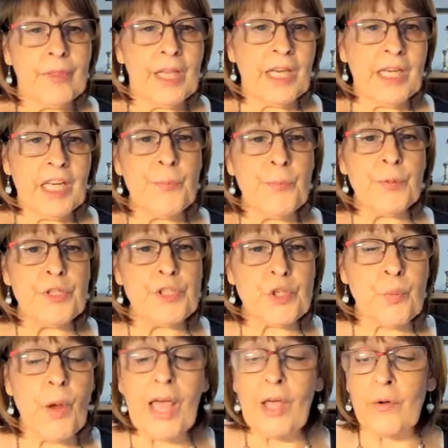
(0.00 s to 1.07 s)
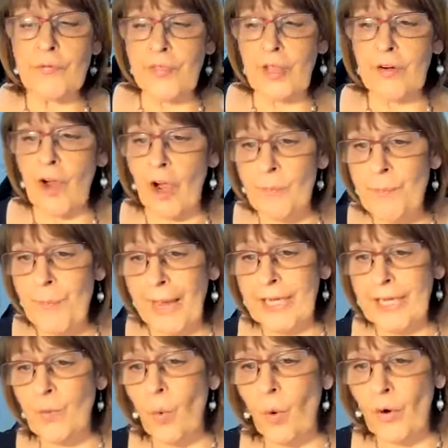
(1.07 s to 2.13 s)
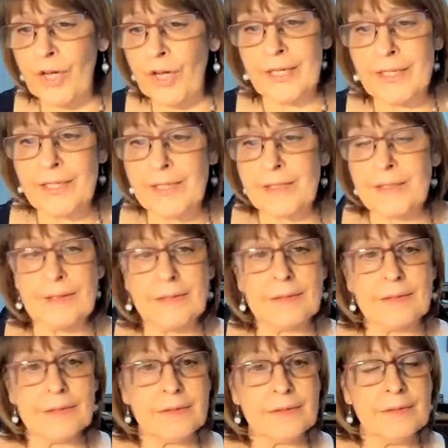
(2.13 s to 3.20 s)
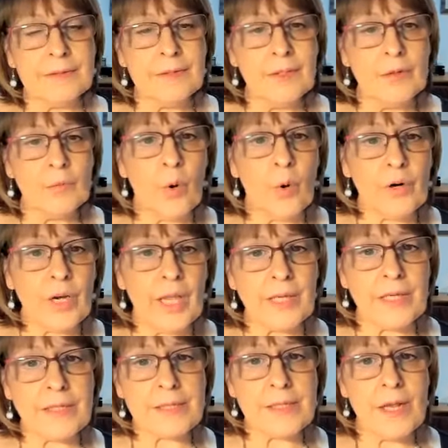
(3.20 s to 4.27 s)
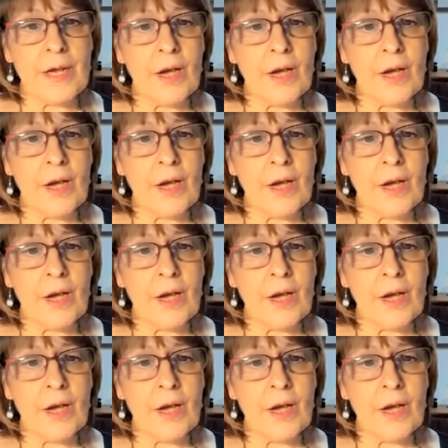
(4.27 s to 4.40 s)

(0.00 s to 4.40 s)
In Hebrews 12, there are many warnings warnings